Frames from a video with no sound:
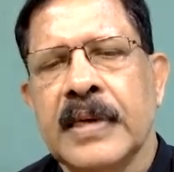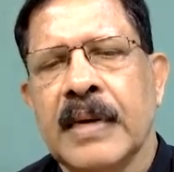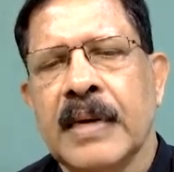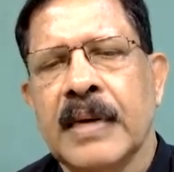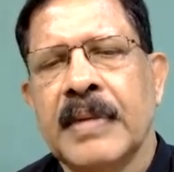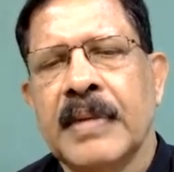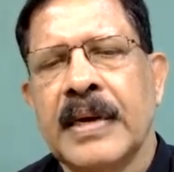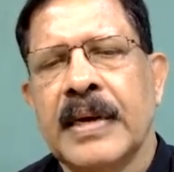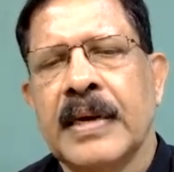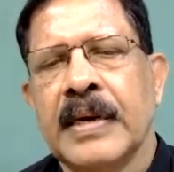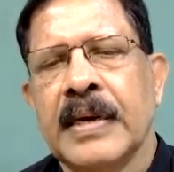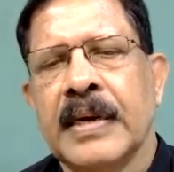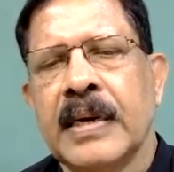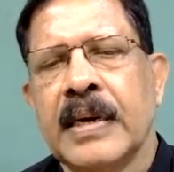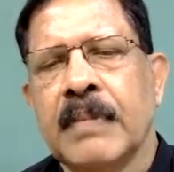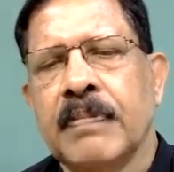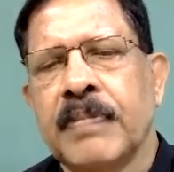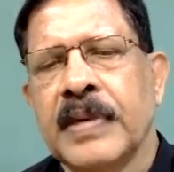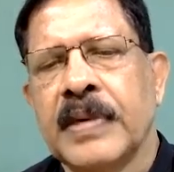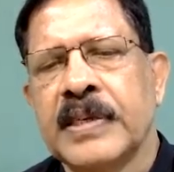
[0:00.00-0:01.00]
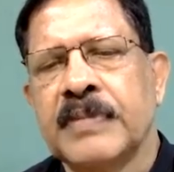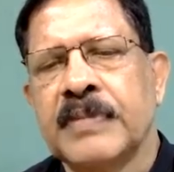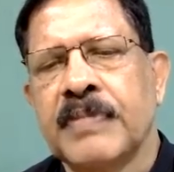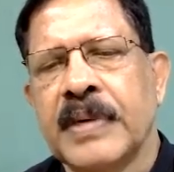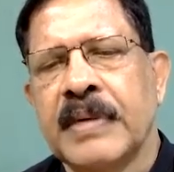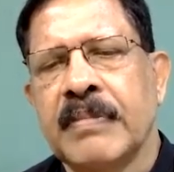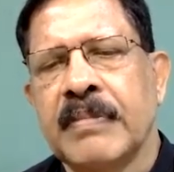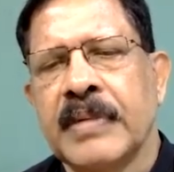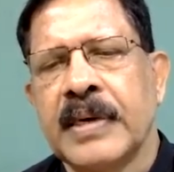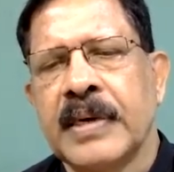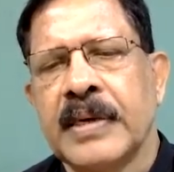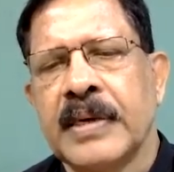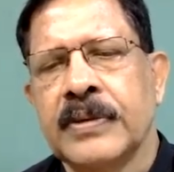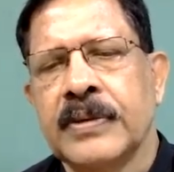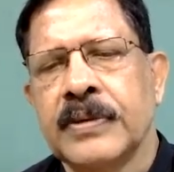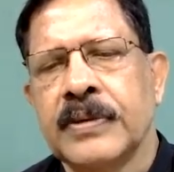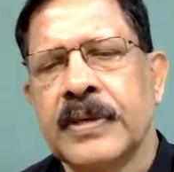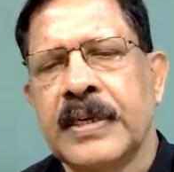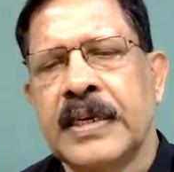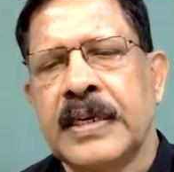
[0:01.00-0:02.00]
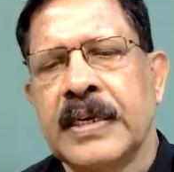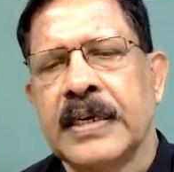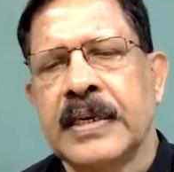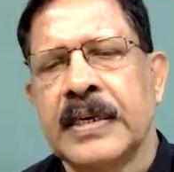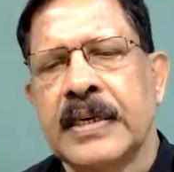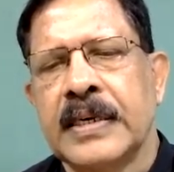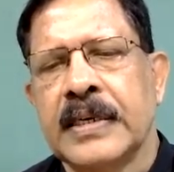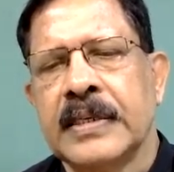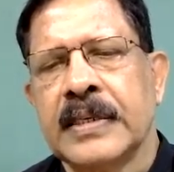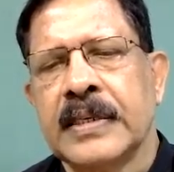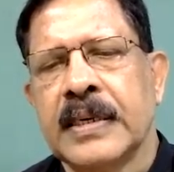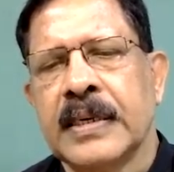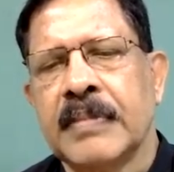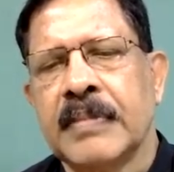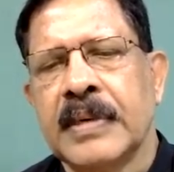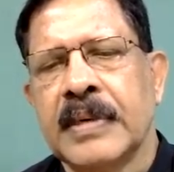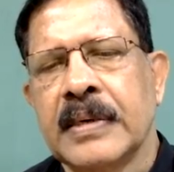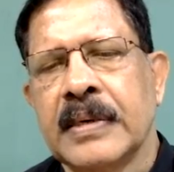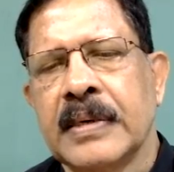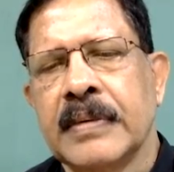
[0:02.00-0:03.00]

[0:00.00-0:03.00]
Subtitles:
coming here plus pi by 2. Here it is coming.